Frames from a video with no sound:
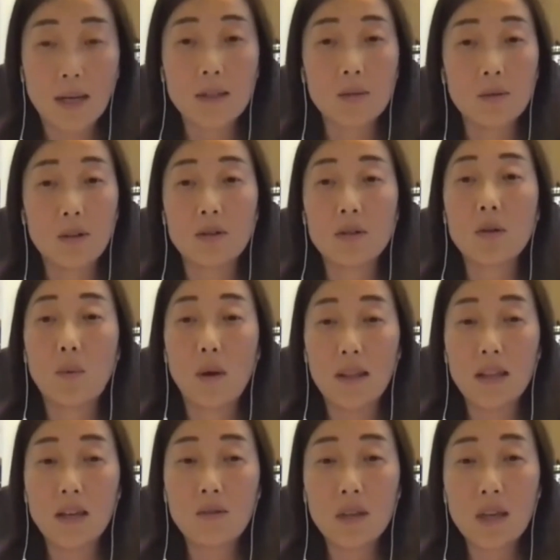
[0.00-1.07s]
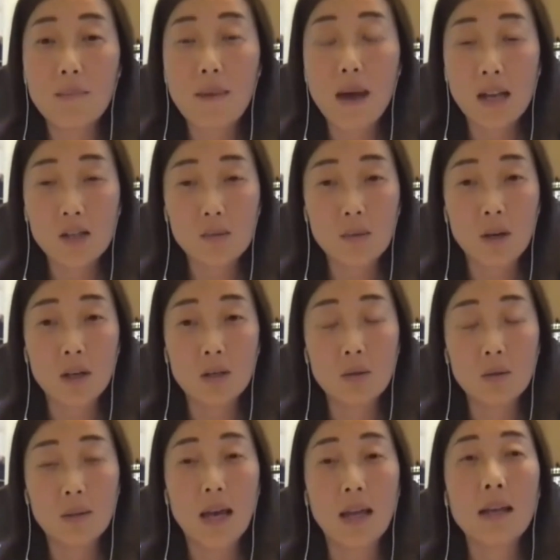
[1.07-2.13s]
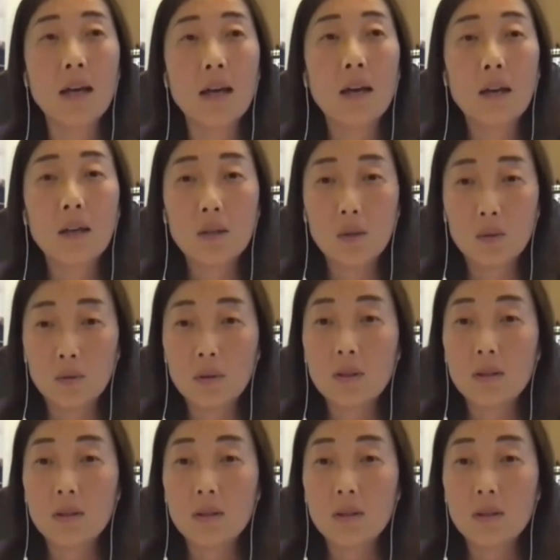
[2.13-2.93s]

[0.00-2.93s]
So there's a way that you can manage money so that you